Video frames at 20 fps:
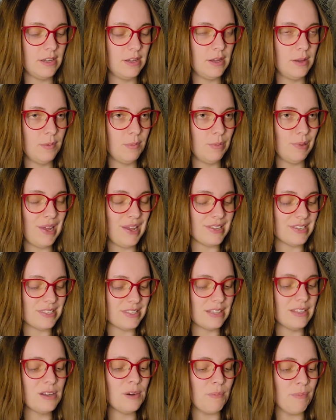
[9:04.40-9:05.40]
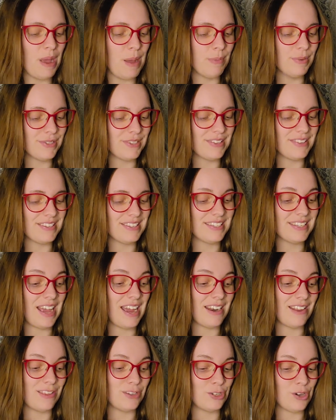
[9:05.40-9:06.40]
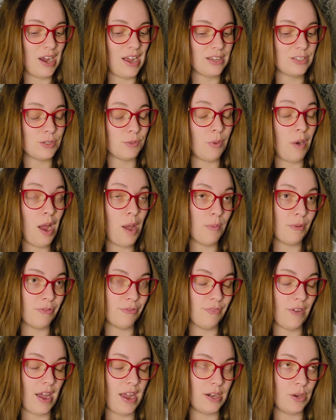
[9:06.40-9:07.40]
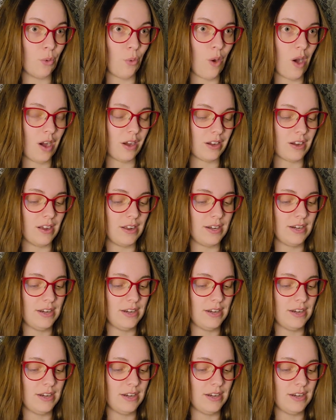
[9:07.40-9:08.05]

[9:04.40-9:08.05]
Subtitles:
Plus, the little pebbles on the side of the tracks are probably fine to walk on.